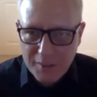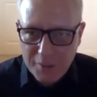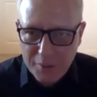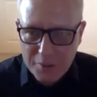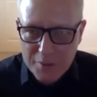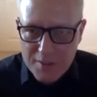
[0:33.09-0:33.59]

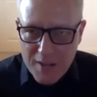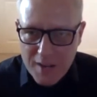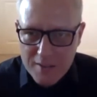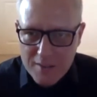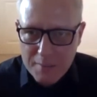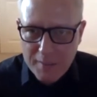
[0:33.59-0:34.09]
you to tell
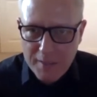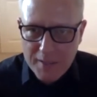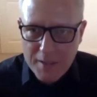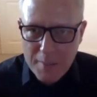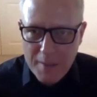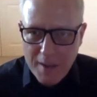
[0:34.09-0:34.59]
us a bit
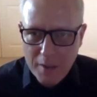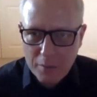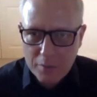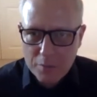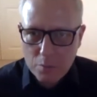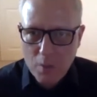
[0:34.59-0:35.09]

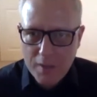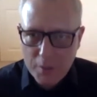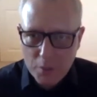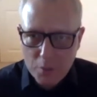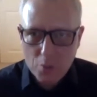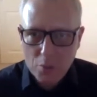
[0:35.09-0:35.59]
about where
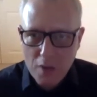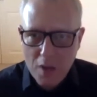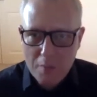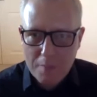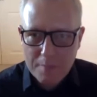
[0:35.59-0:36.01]
you call home.